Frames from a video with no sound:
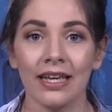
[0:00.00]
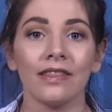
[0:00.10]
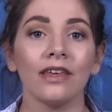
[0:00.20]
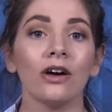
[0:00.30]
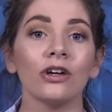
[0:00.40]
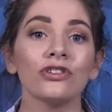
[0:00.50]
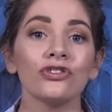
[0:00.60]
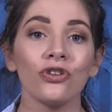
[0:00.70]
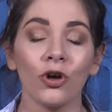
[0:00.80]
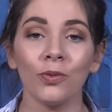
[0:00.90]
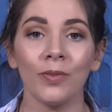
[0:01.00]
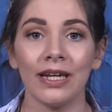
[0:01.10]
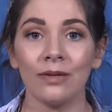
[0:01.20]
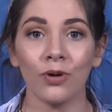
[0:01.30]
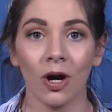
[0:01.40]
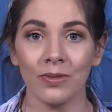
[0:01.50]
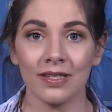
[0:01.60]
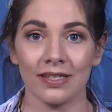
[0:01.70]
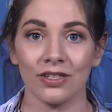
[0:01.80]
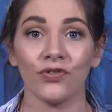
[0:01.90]
There are so many
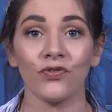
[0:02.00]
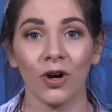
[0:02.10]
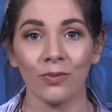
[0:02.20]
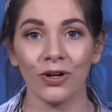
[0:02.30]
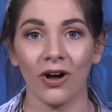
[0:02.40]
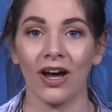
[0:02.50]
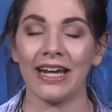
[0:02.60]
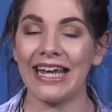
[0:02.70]
promises from God